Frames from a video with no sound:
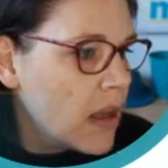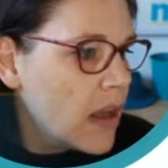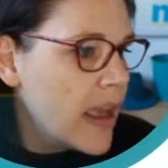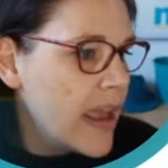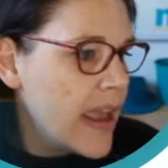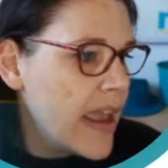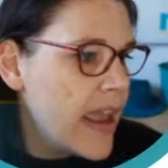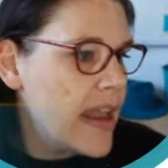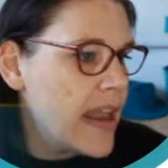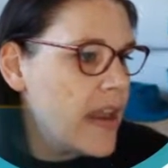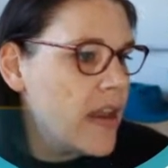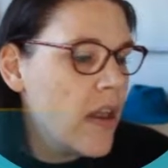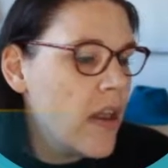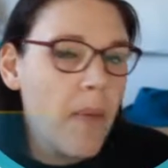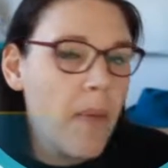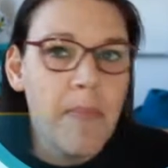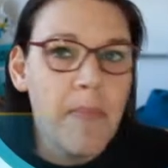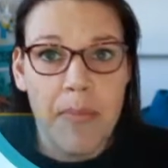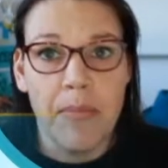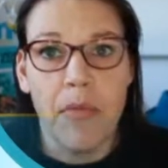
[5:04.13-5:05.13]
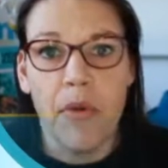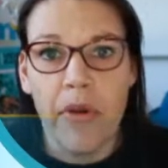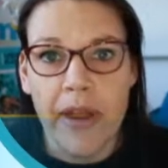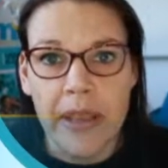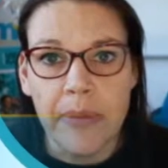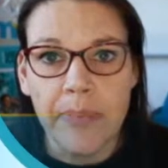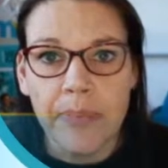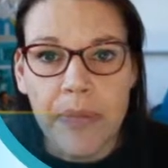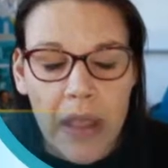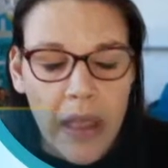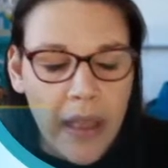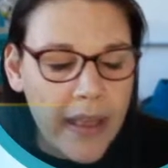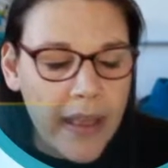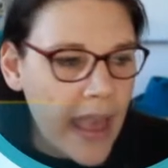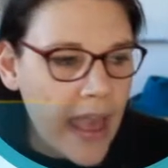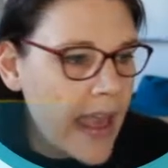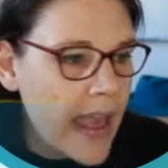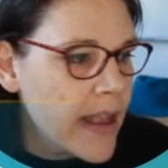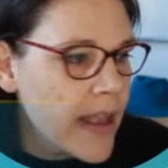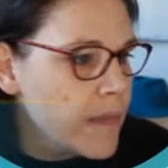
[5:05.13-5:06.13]
in memory.
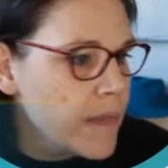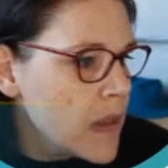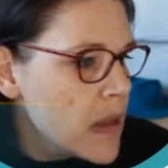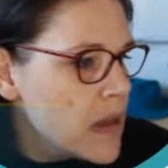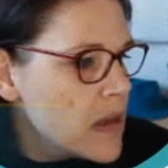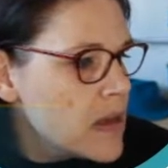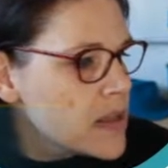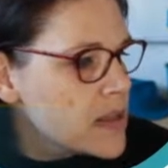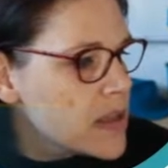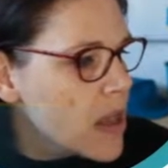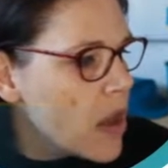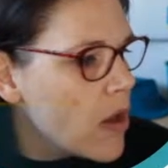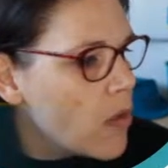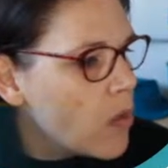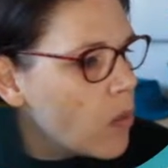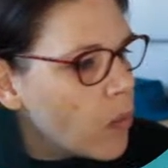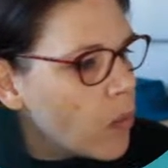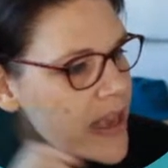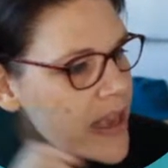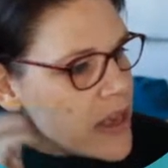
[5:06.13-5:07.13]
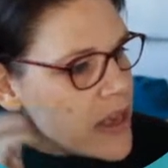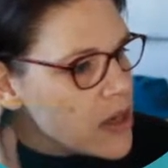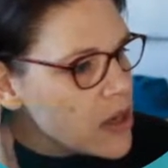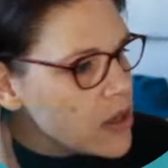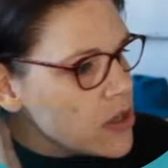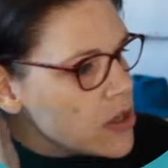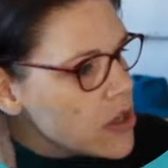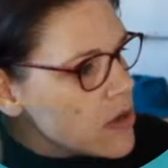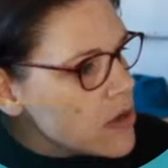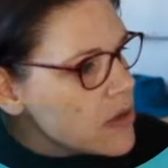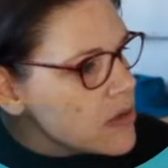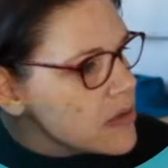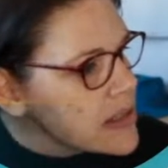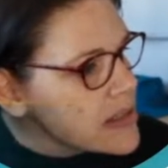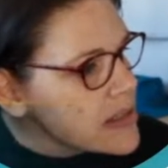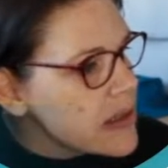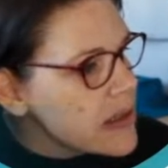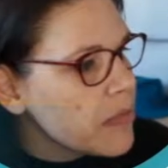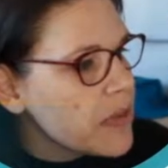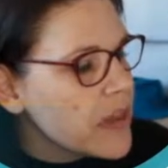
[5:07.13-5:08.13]
Okay, so we use
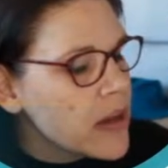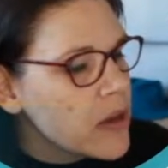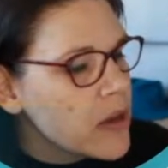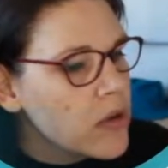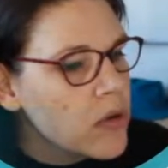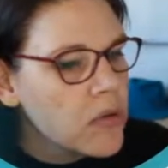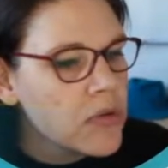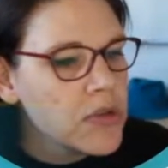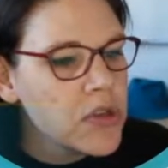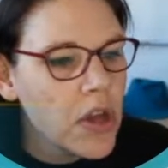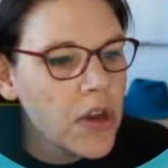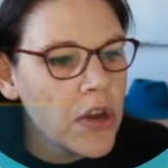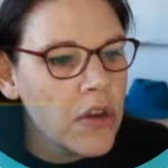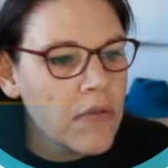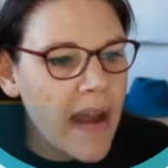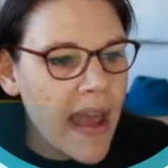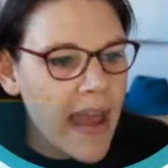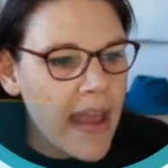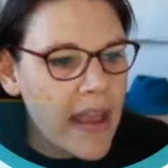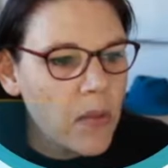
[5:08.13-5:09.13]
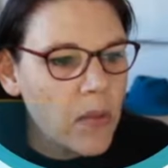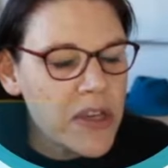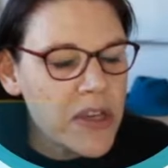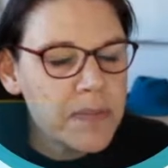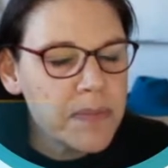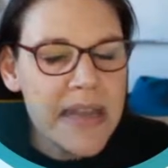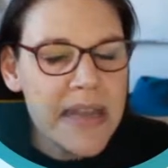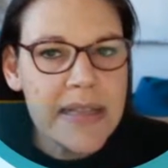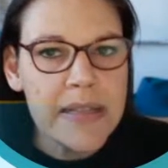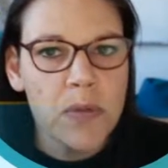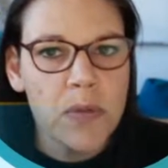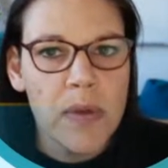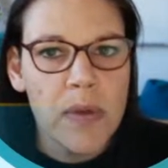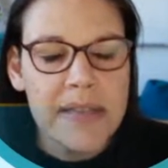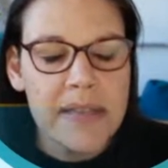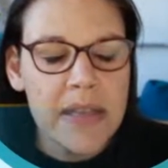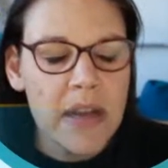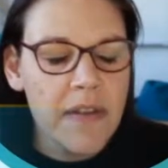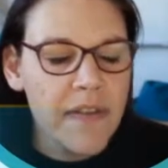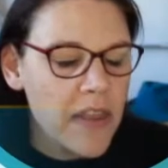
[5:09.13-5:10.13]
something called an array, which means
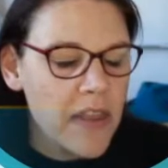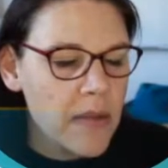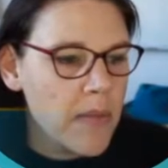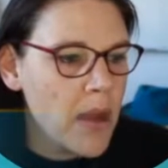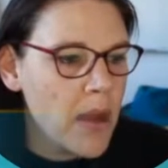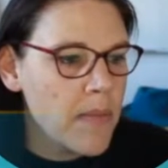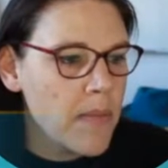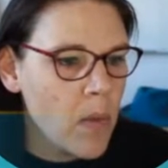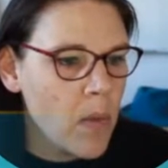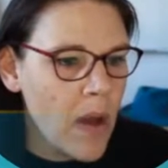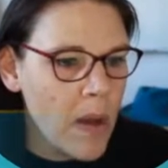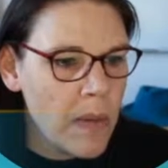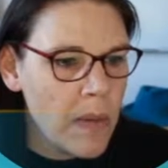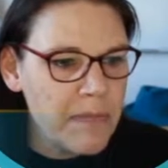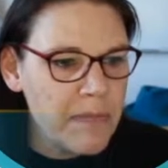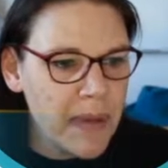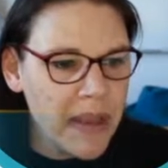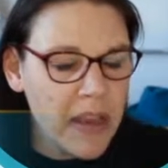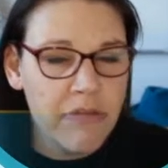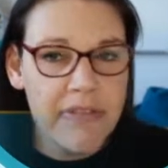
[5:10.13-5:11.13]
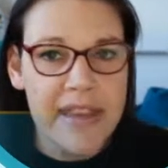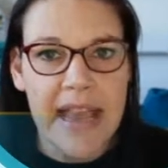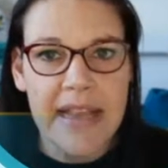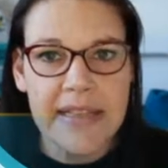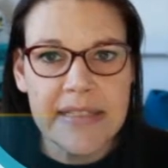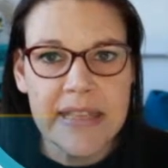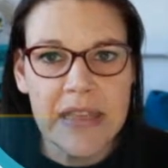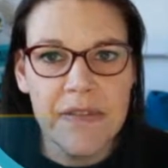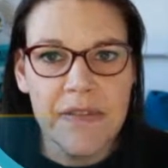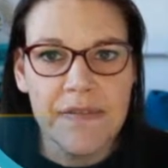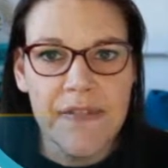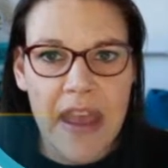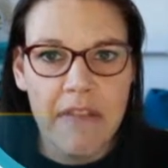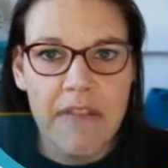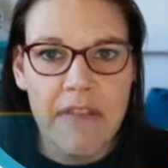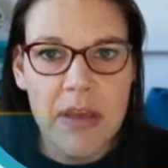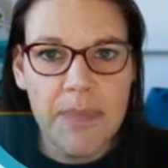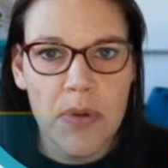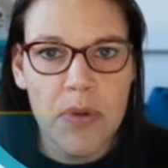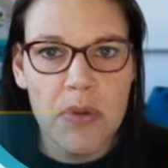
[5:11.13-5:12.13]
instead of at the moment where we've been creating
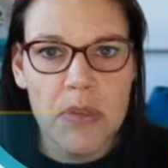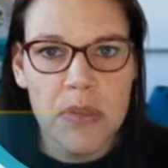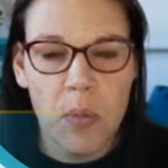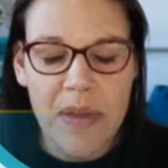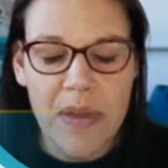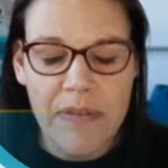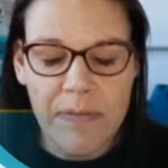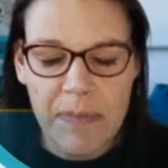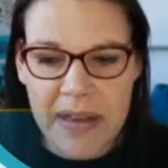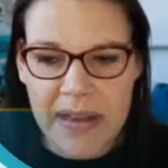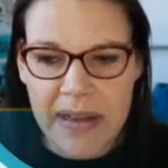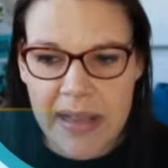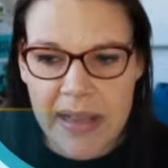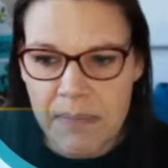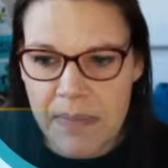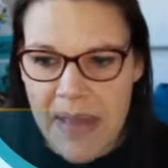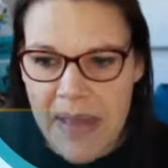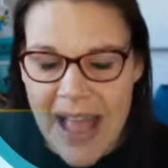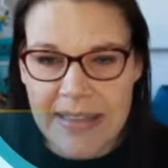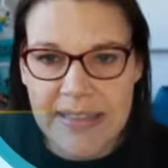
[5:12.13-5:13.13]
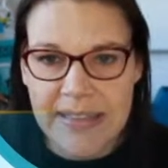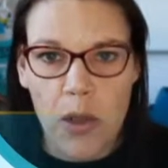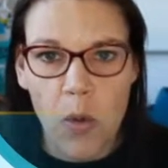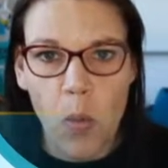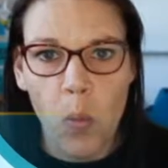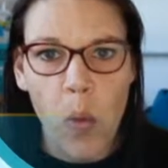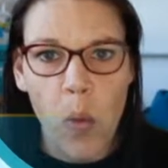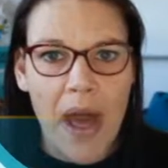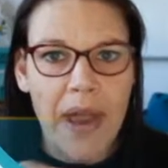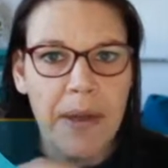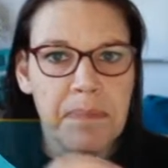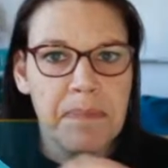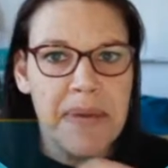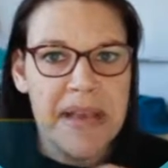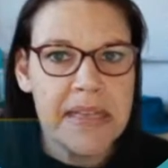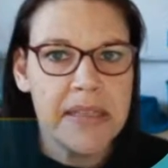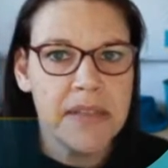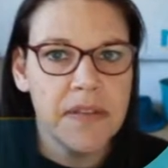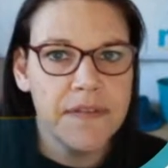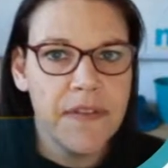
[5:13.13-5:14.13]
variables and we've been adding one
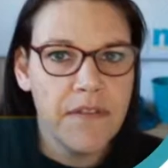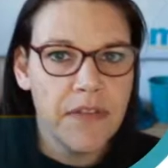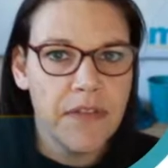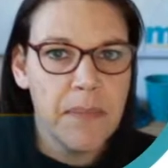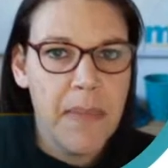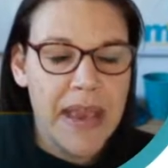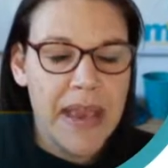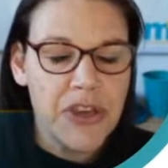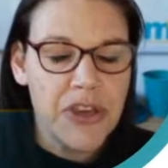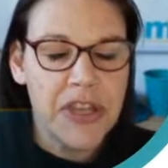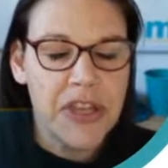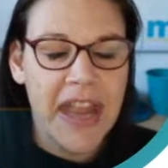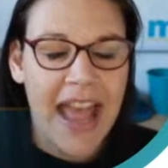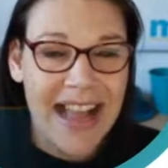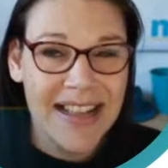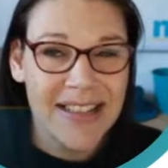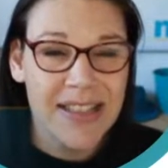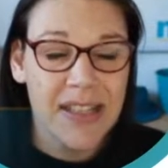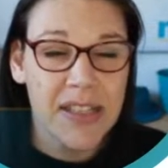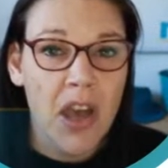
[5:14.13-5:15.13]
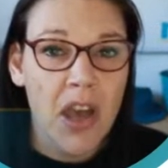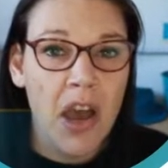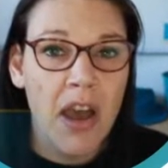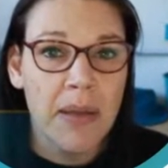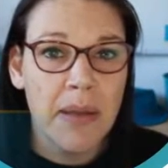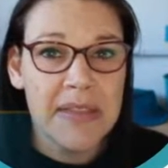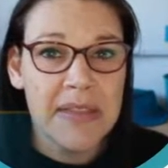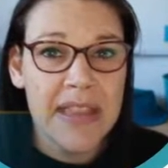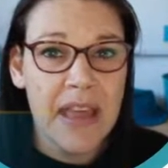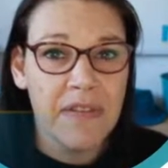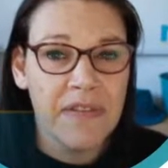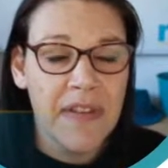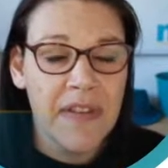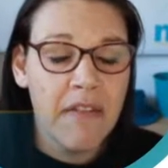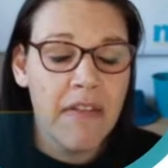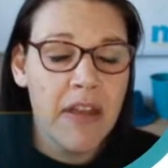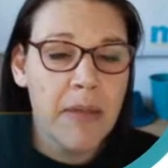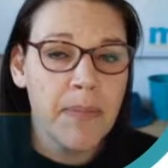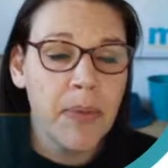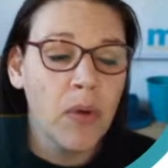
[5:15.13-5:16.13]
piece of information at a time to that
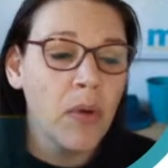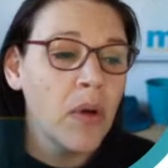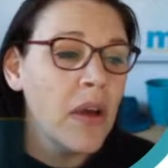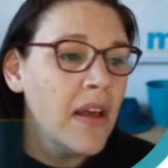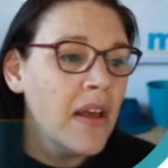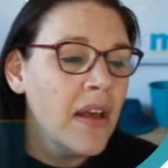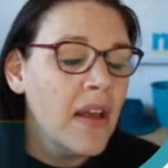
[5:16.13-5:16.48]
variable,